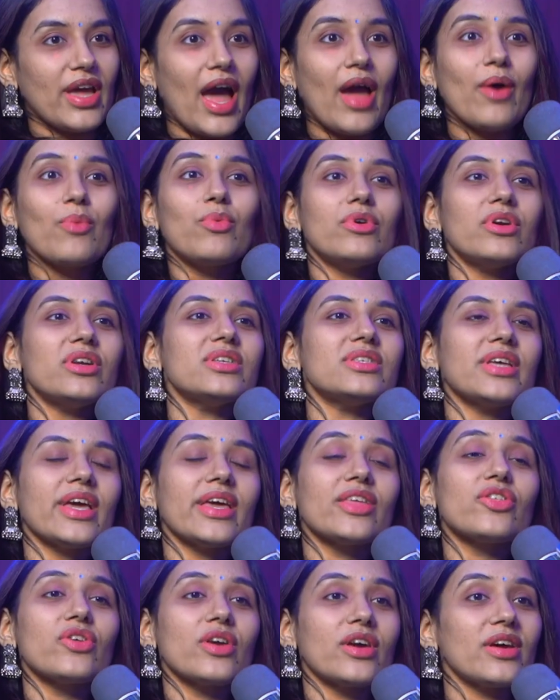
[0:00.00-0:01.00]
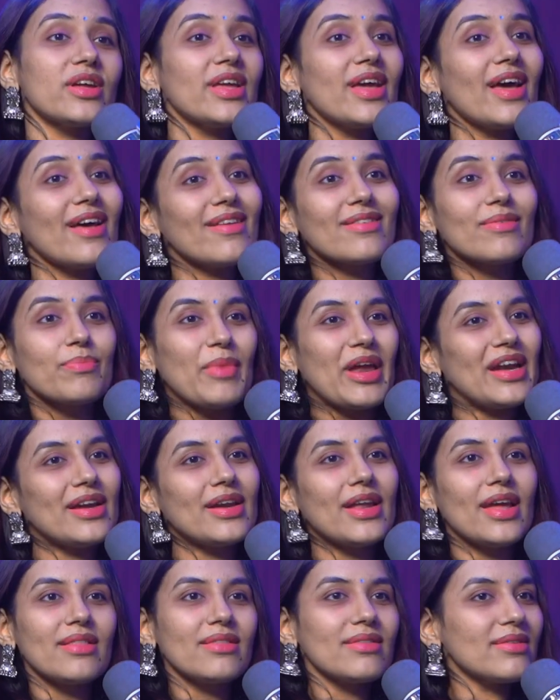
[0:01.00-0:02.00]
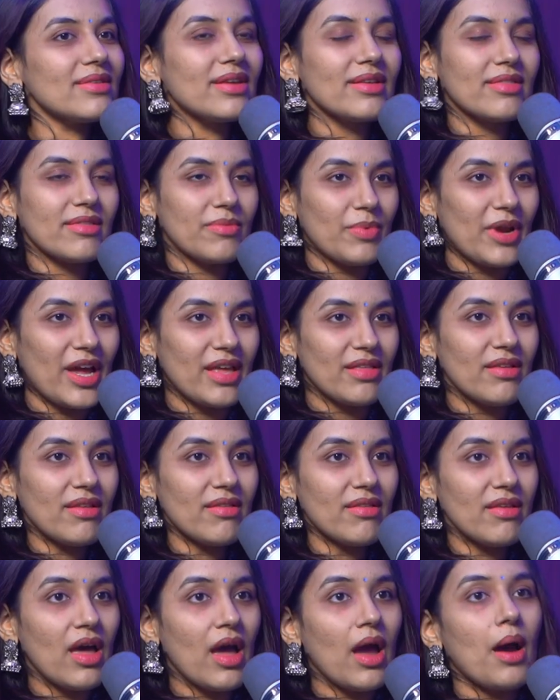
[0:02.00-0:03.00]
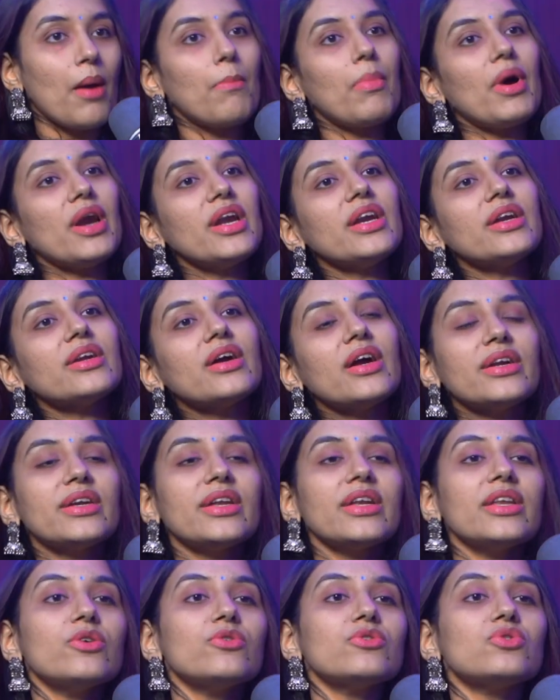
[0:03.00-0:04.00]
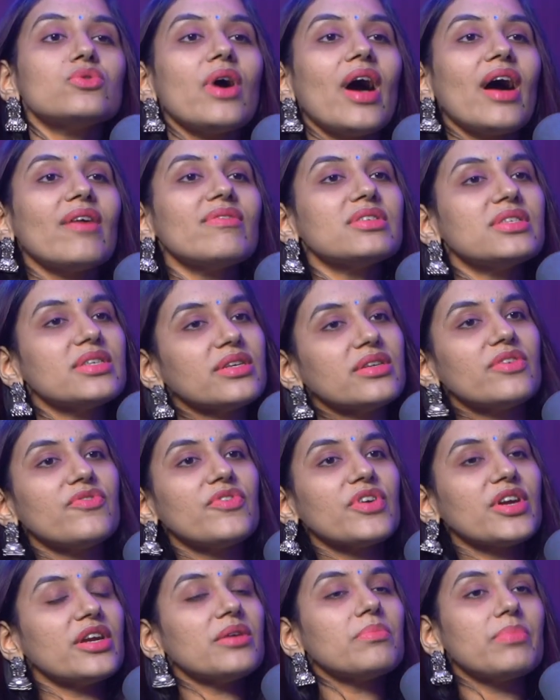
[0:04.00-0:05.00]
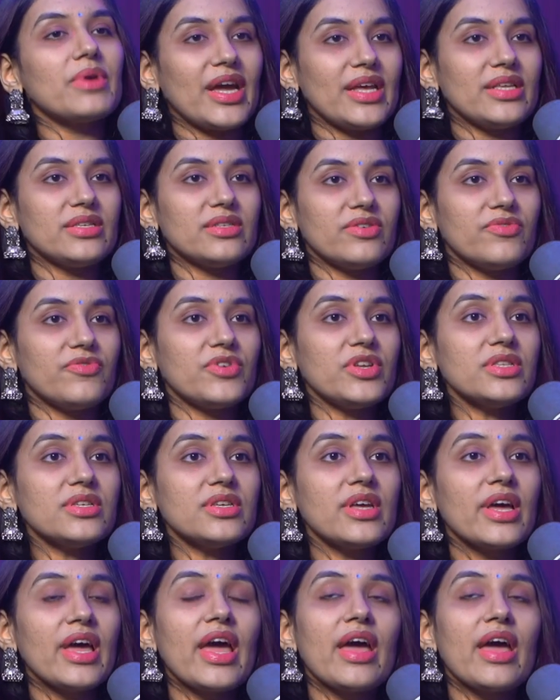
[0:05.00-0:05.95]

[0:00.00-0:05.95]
I wouldn't say chicory has maintained its prices, but it continues to have a significant price difference,